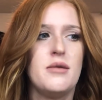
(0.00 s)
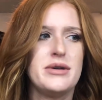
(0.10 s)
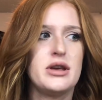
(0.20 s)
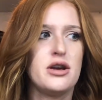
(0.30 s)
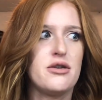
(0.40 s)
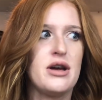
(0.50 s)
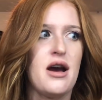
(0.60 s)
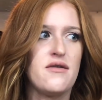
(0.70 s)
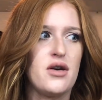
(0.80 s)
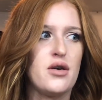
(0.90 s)
about a year and a
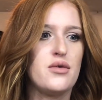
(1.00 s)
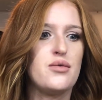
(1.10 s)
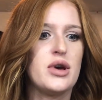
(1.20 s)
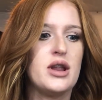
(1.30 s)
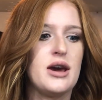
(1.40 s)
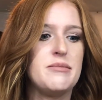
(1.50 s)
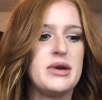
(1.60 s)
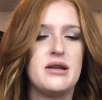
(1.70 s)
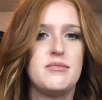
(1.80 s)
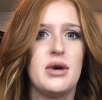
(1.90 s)
half ago when I
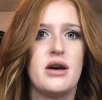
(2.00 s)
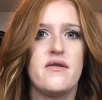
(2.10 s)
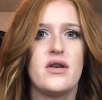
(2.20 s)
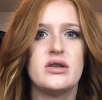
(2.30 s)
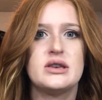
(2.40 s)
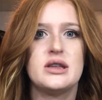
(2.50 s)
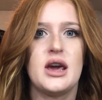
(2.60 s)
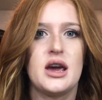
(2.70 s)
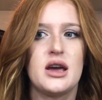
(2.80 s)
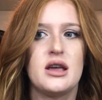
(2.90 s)
made my first
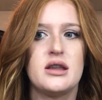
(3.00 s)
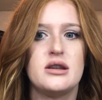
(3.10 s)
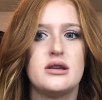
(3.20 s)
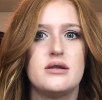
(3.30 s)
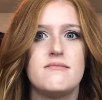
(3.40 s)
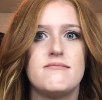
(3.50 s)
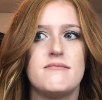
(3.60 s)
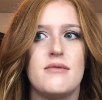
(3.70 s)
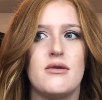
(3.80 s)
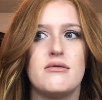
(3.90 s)
and
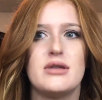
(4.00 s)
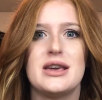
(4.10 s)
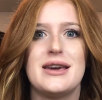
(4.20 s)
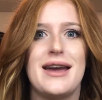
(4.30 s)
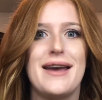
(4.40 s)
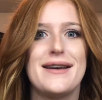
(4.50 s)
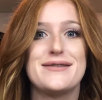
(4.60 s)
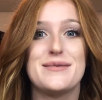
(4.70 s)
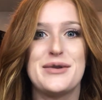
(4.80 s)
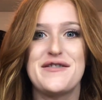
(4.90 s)
only
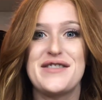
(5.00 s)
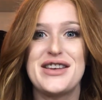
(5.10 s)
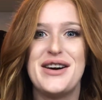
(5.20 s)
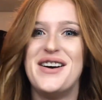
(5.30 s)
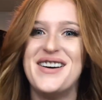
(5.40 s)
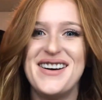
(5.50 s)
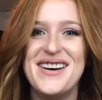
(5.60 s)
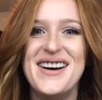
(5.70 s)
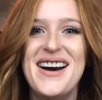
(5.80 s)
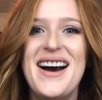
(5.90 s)
ASMR video.